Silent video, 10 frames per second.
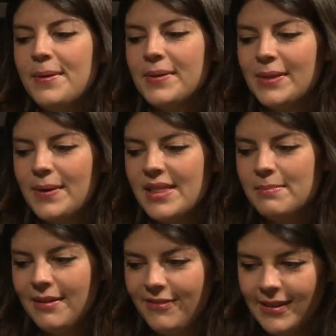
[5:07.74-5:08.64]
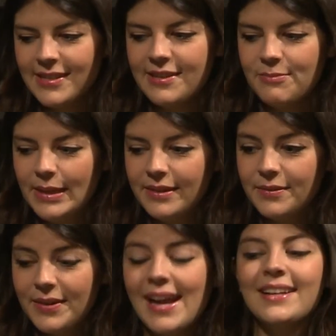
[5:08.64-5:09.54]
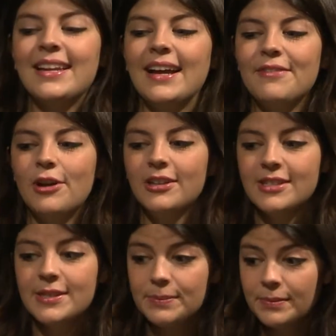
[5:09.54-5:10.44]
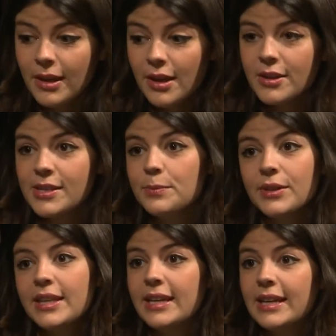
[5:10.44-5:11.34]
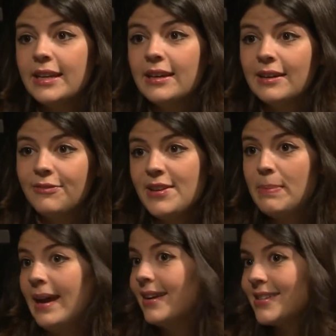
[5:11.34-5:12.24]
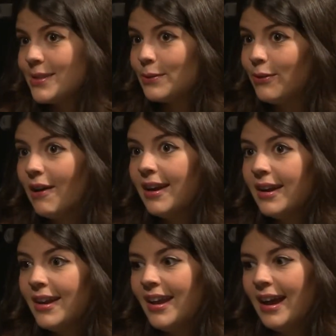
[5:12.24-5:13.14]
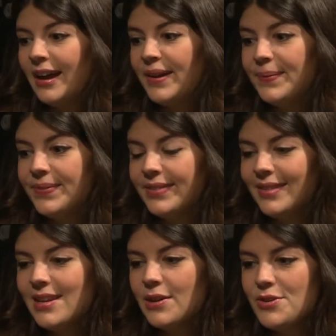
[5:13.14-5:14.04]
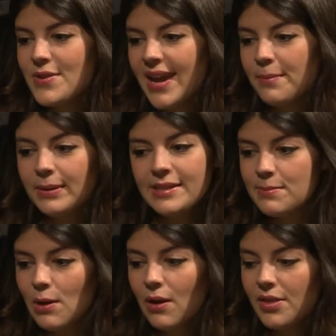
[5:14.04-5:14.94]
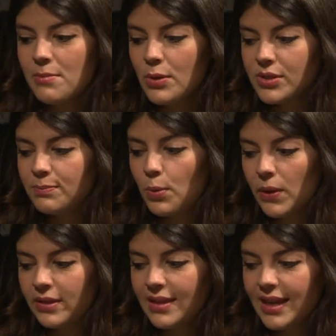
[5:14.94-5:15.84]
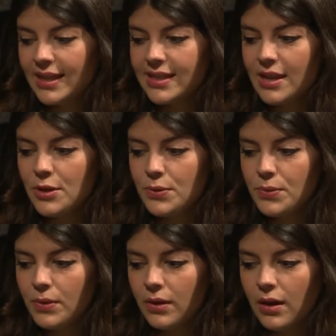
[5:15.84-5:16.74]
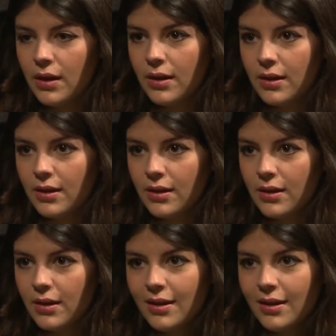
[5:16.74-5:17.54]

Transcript: with the way that my fans have been reacting. I've gotten some some really good uh, feedback so far. Um, you know, you can't please them all, and the most important thing is that you don't even try.